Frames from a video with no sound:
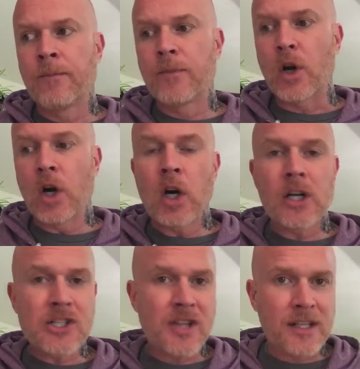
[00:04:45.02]
the
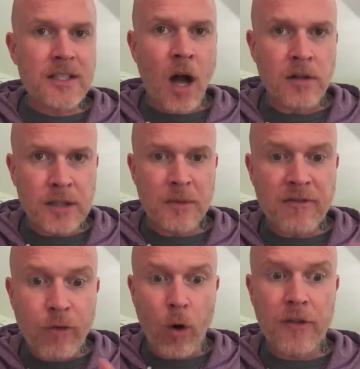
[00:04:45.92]
urge that is calling me
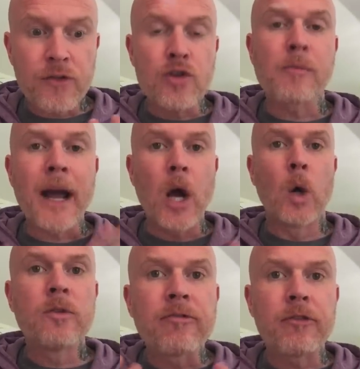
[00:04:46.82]
forth to my
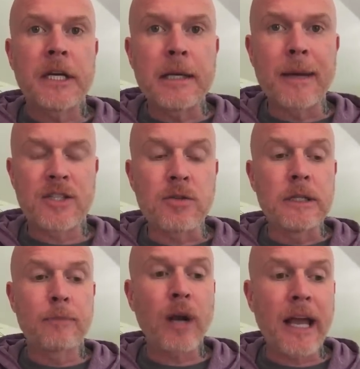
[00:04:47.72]
own freedom and to
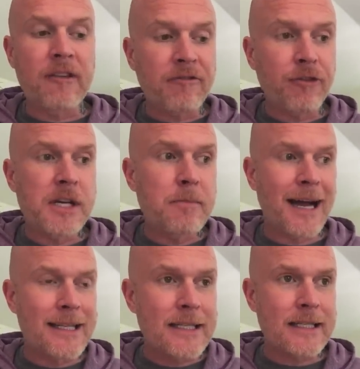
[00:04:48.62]
liberate and free
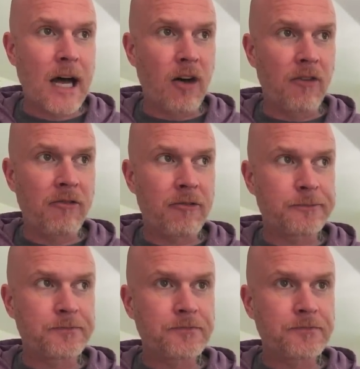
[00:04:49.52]
myself,